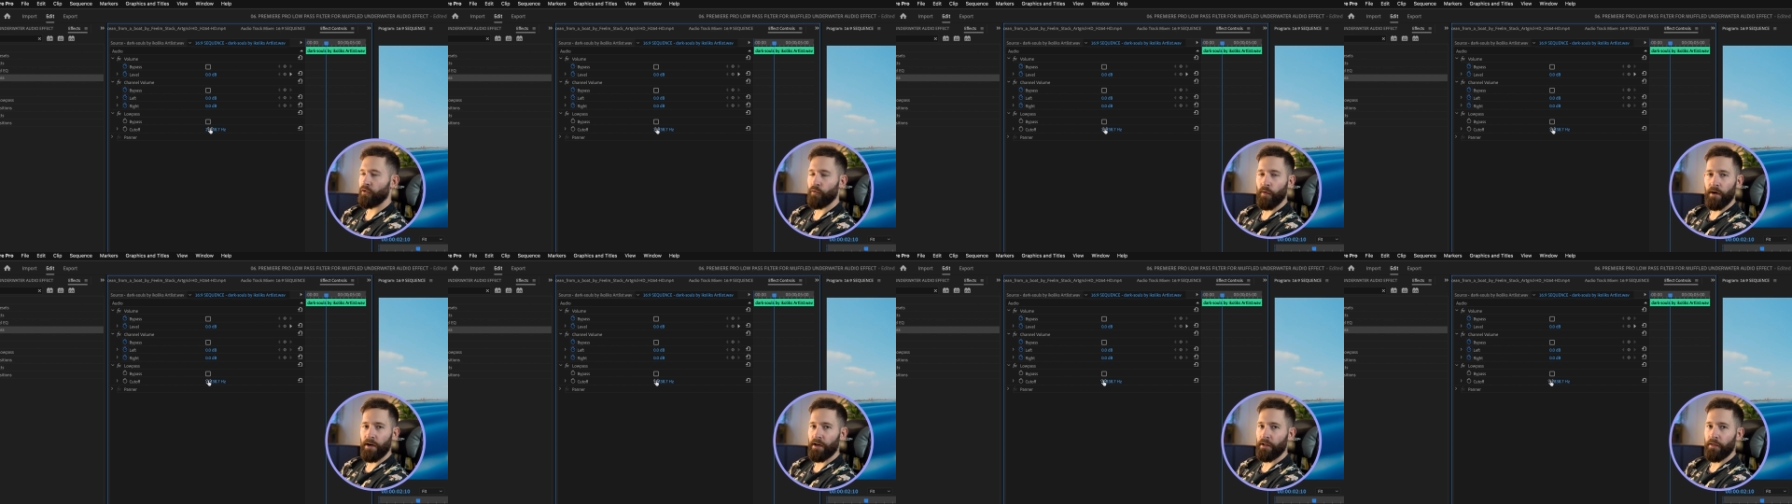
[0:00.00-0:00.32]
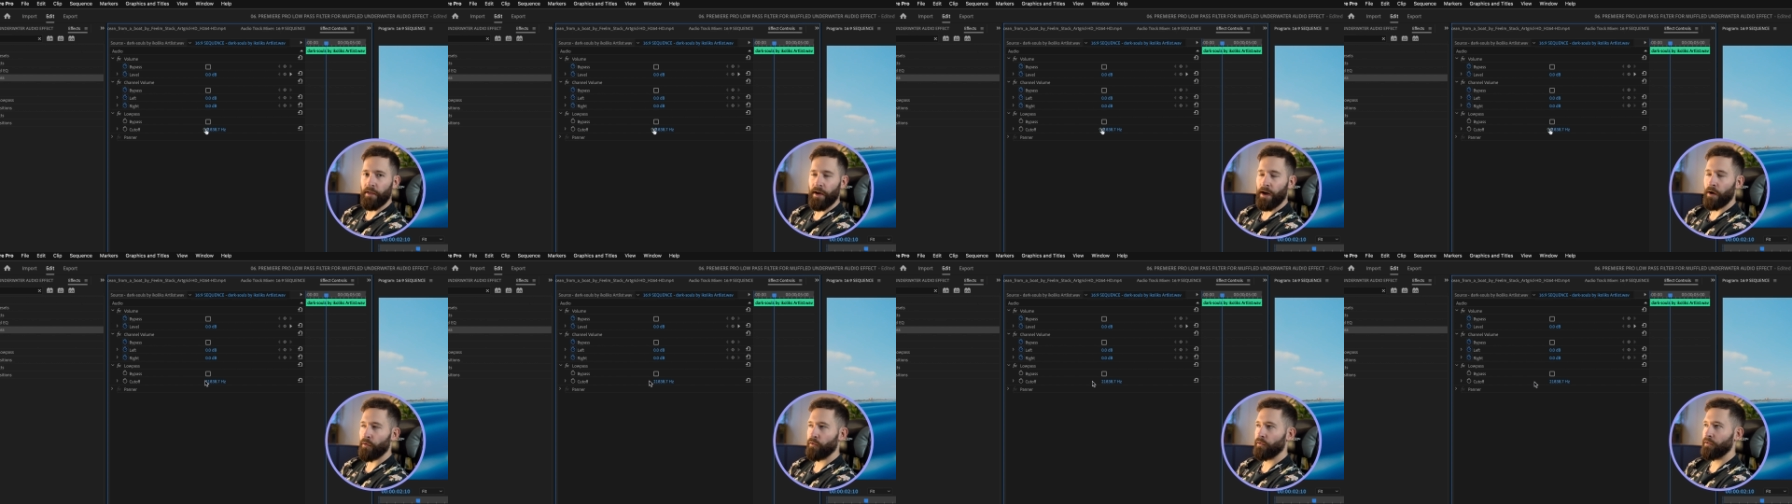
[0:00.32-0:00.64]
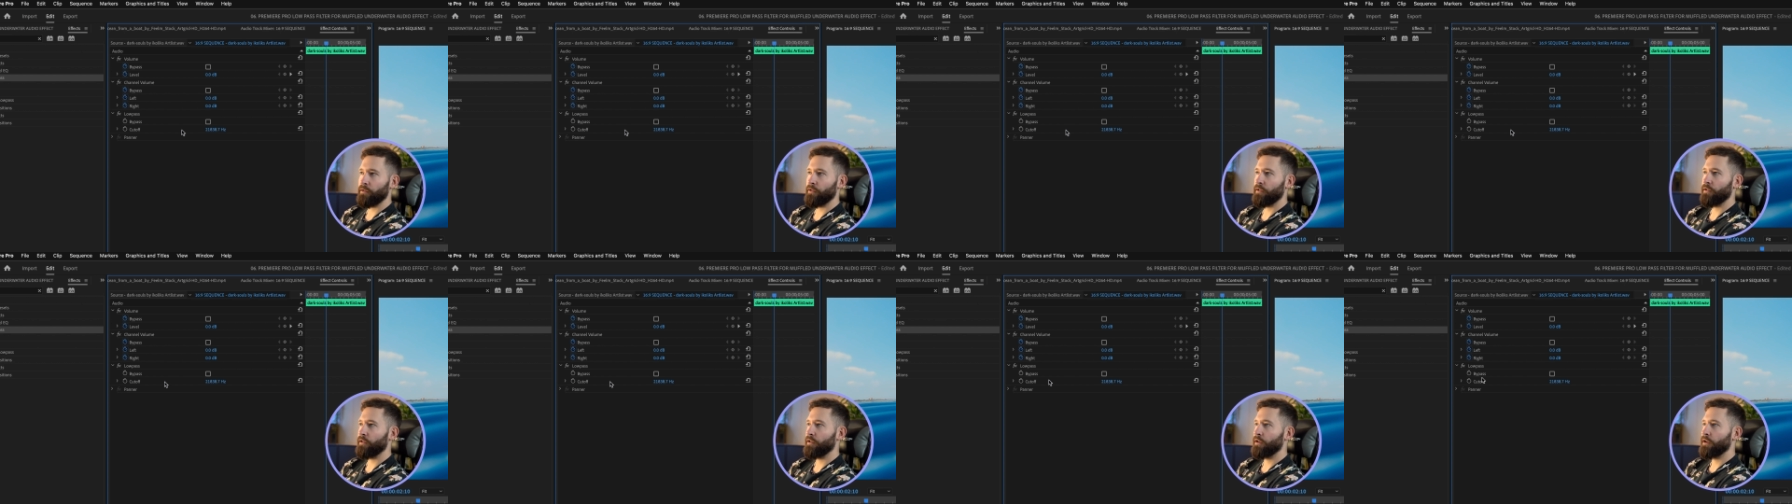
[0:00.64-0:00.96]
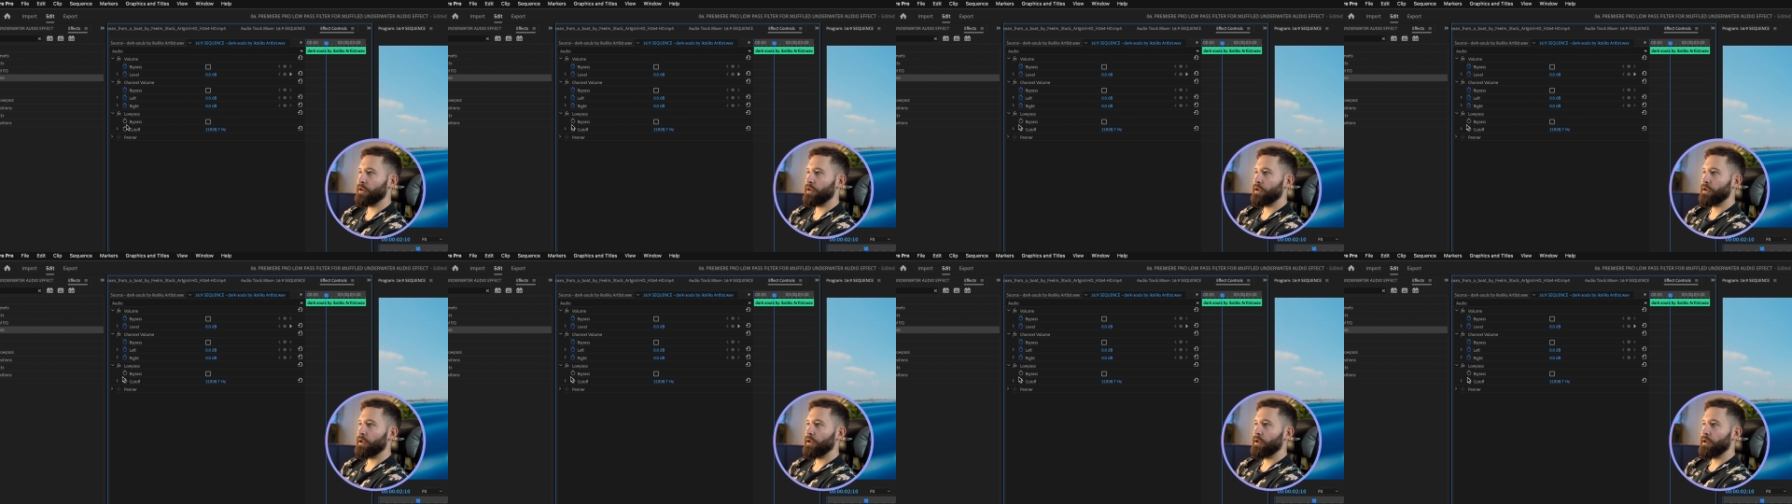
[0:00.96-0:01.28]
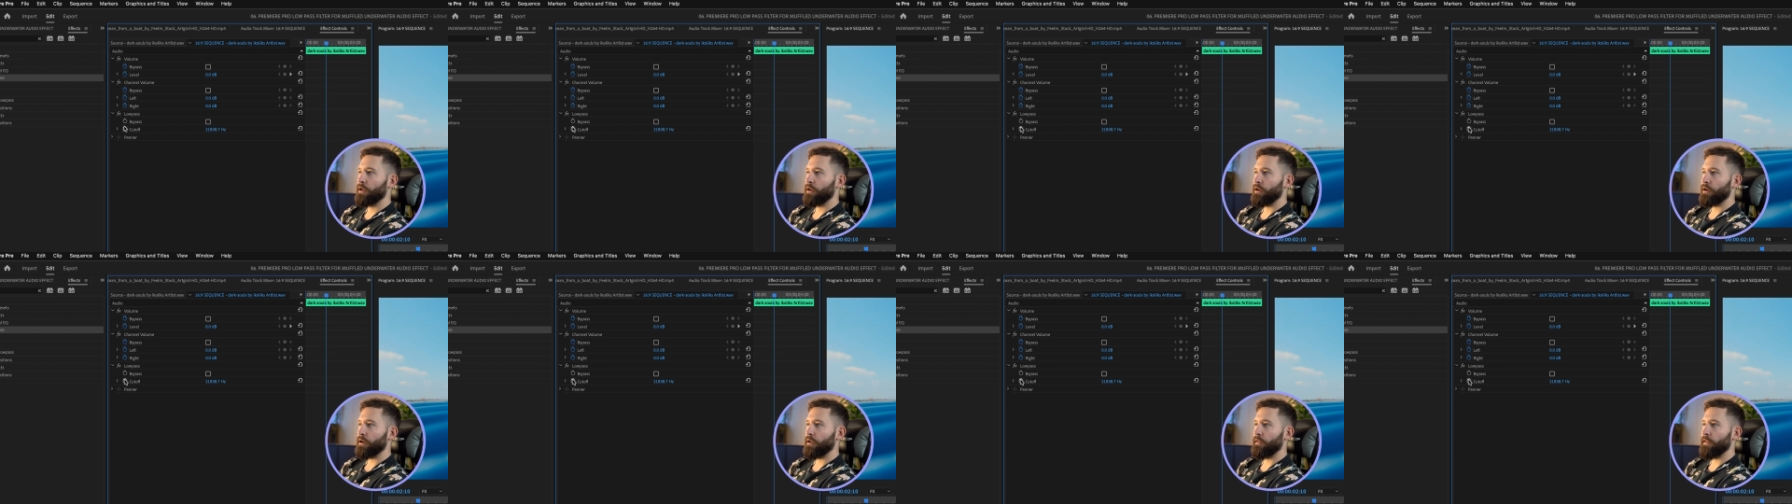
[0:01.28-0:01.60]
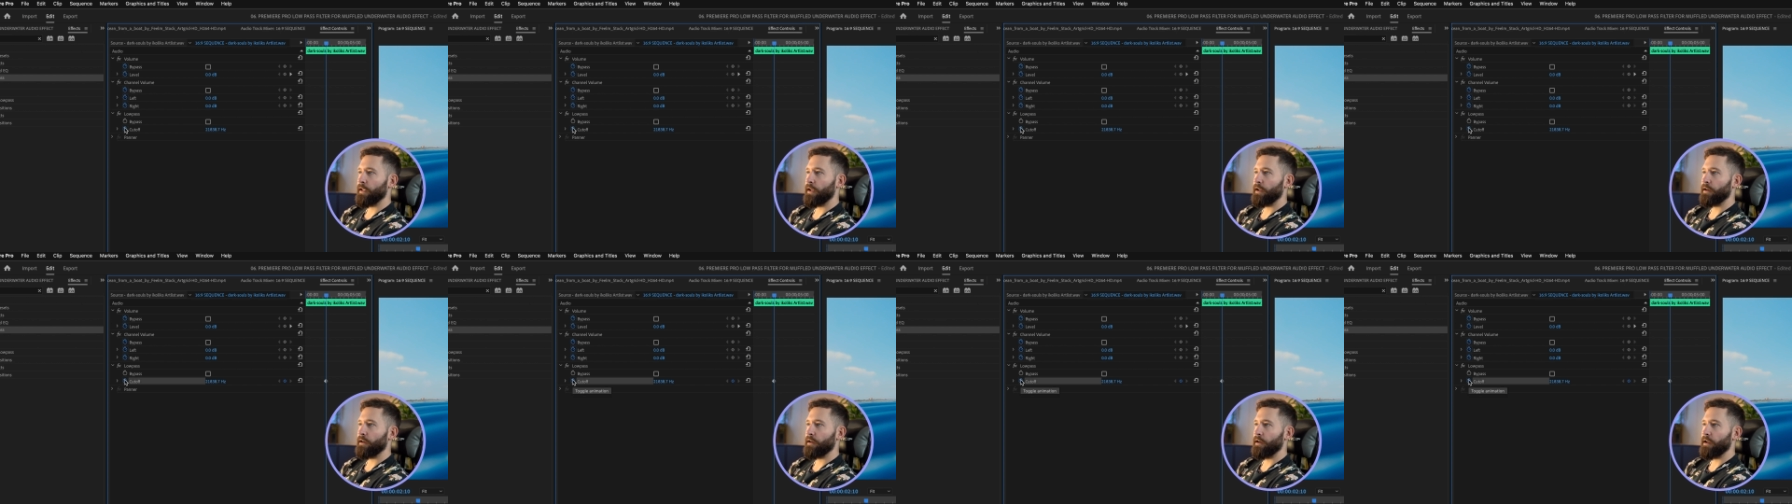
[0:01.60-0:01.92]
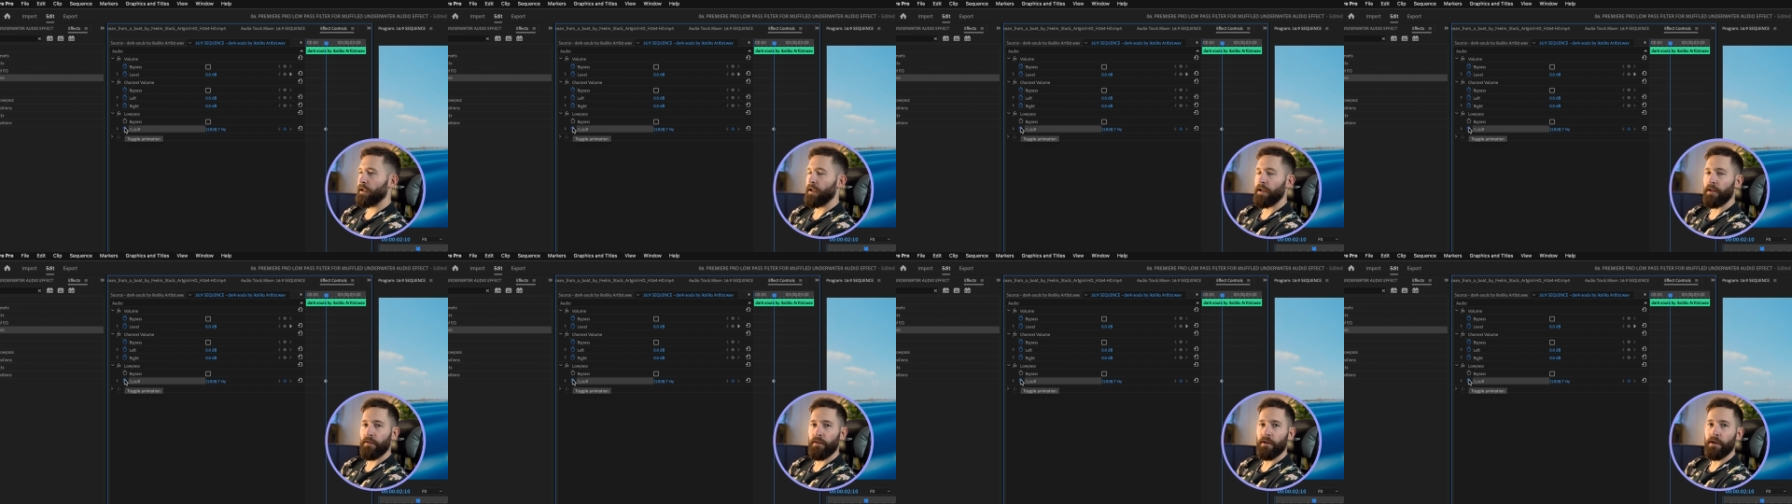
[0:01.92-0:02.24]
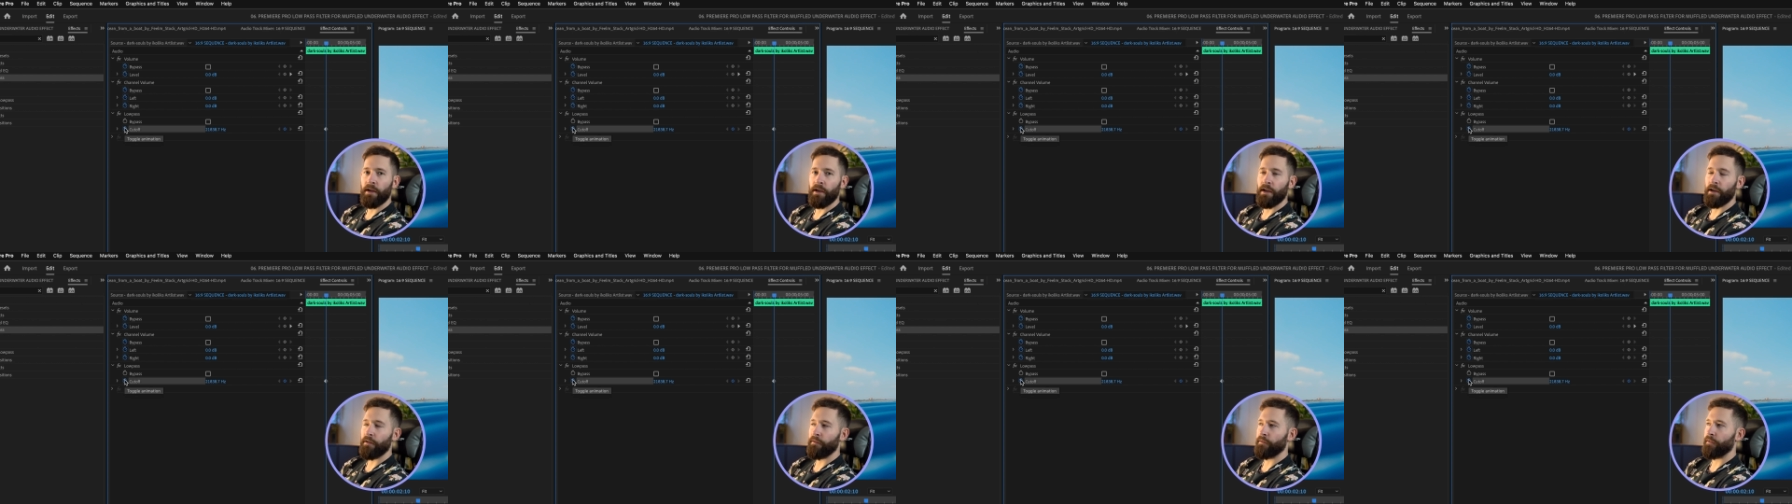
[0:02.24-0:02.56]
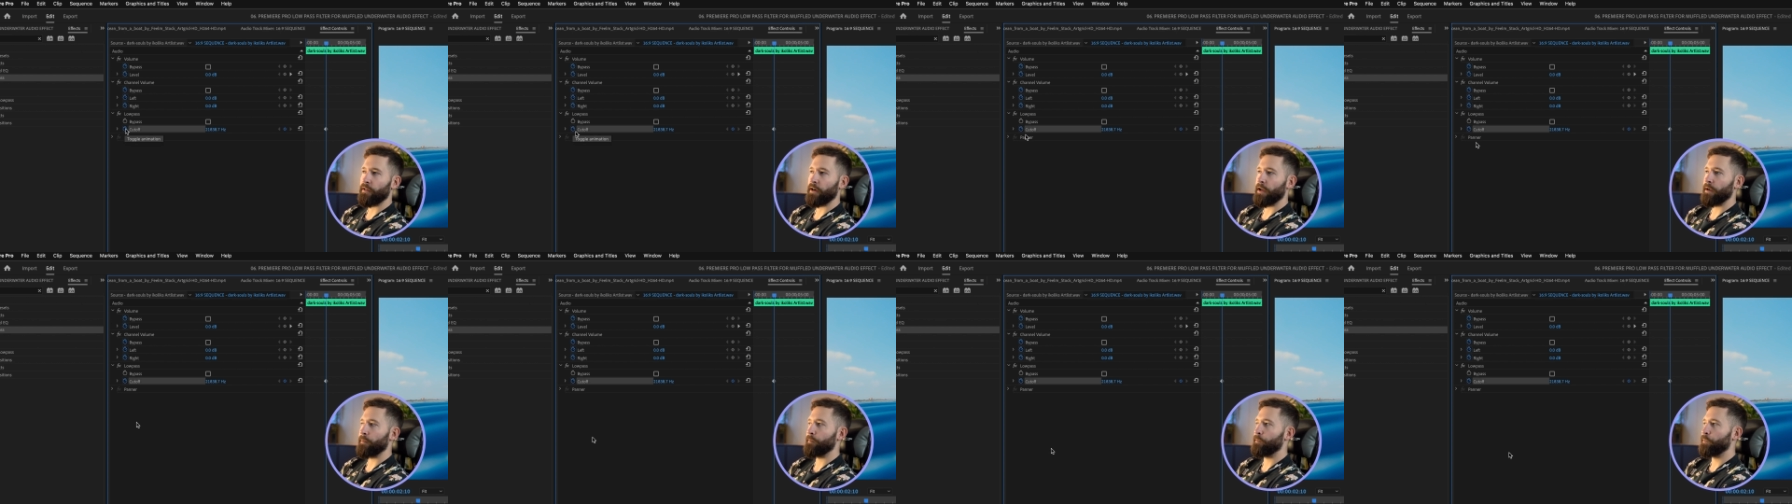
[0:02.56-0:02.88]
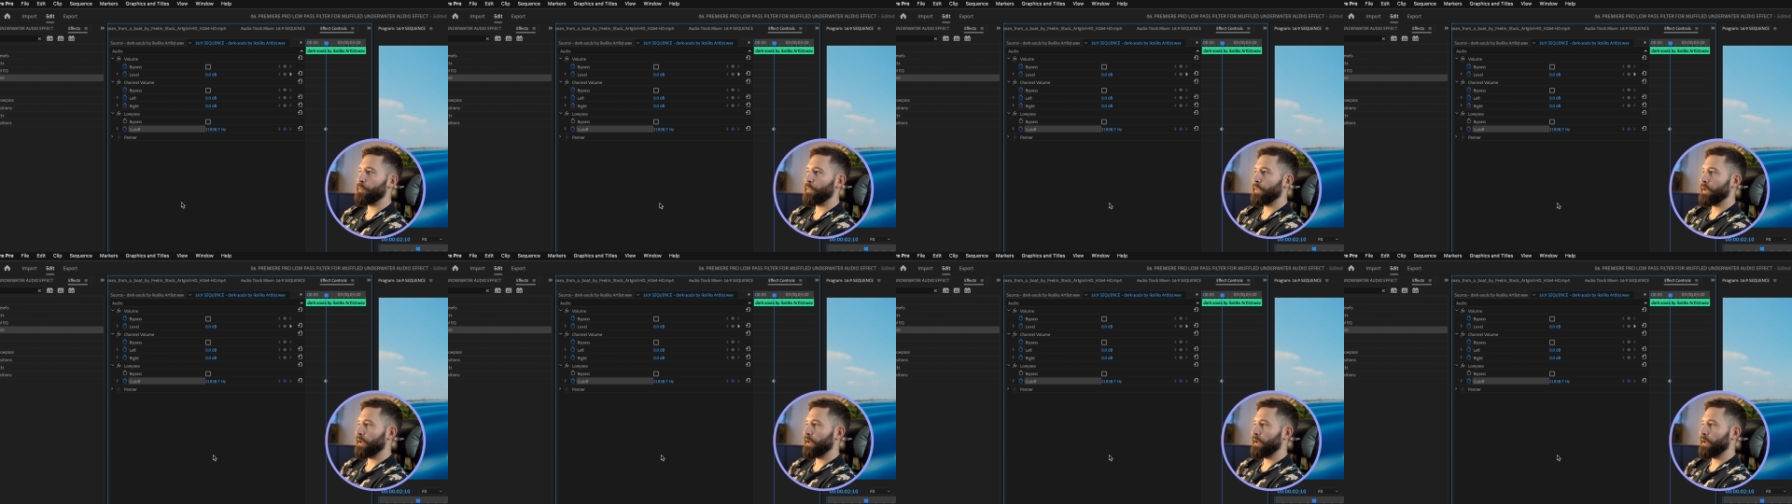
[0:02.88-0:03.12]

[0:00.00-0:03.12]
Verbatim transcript: twenty thousands, and then hit the keyframe.